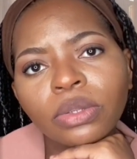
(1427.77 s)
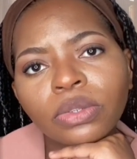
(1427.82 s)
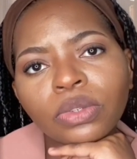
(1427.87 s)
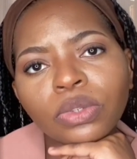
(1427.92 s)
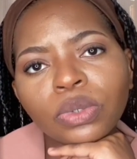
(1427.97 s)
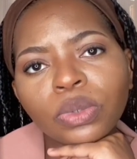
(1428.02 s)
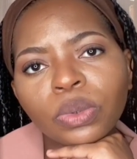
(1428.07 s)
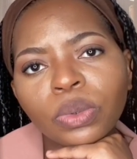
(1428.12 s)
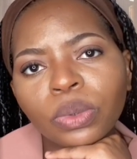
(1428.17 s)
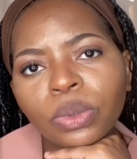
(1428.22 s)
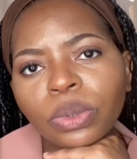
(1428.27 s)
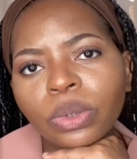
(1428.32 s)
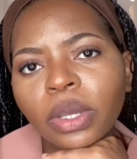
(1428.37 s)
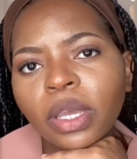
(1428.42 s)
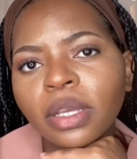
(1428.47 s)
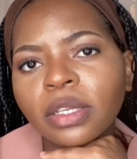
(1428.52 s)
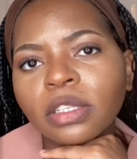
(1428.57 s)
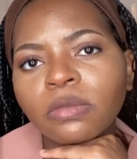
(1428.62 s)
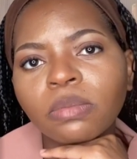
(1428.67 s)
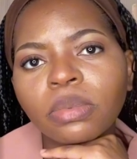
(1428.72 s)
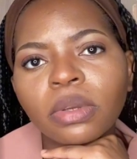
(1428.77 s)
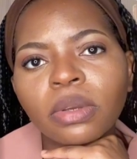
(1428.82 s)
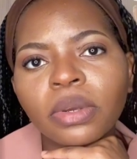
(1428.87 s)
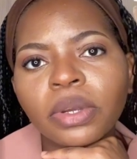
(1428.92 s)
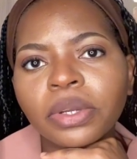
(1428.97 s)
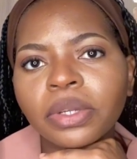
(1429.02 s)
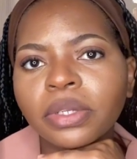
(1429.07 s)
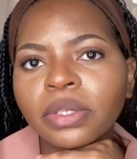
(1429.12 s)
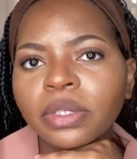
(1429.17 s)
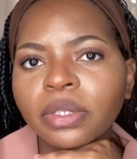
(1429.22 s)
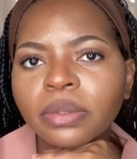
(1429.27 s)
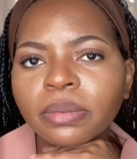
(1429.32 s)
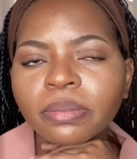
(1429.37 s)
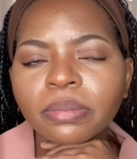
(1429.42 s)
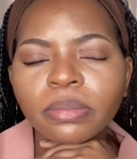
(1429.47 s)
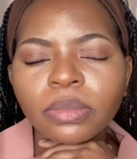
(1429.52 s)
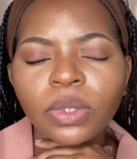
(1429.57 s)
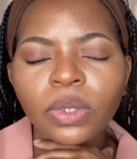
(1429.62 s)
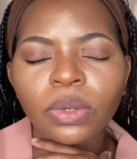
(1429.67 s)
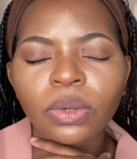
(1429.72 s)
to experience,
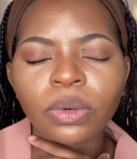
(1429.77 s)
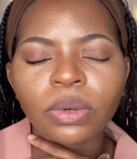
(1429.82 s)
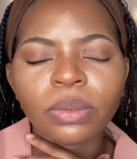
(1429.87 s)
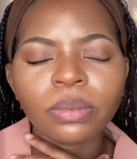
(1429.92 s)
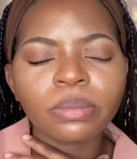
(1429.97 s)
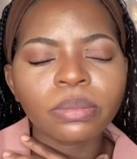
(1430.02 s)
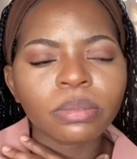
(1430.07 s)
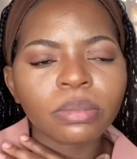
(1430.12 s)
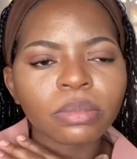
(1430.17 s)
you know,